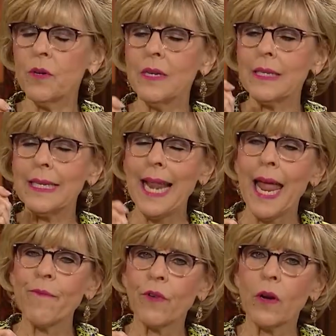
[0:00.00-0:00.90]
and is a
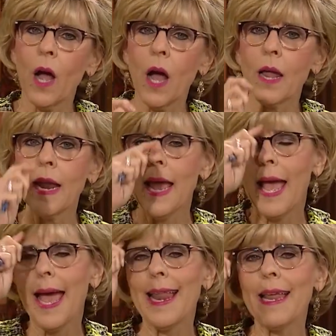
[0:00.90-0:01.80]
name for God.
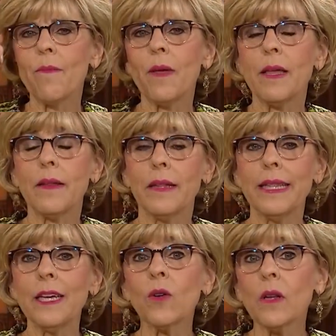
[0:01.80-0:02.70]
And it
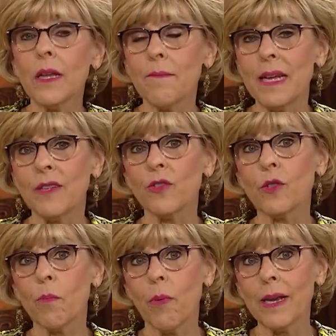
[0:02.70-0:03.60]
literally means
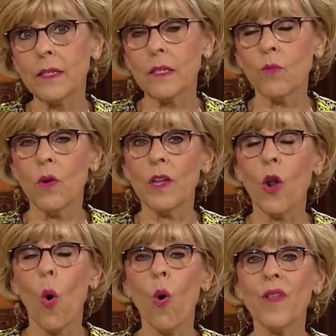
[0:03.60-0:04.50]
the breasty one,
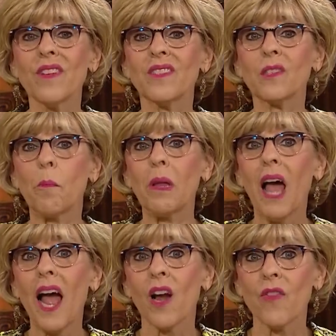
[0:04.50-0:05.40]
mm-hmm. or the
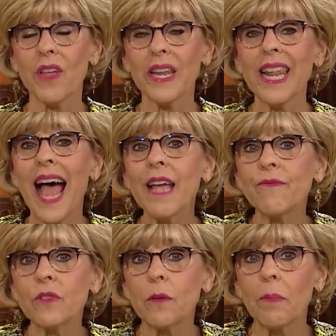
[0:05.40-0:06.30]
supplier, the life
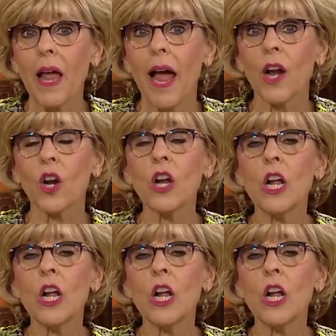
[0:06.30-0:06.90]
supplier,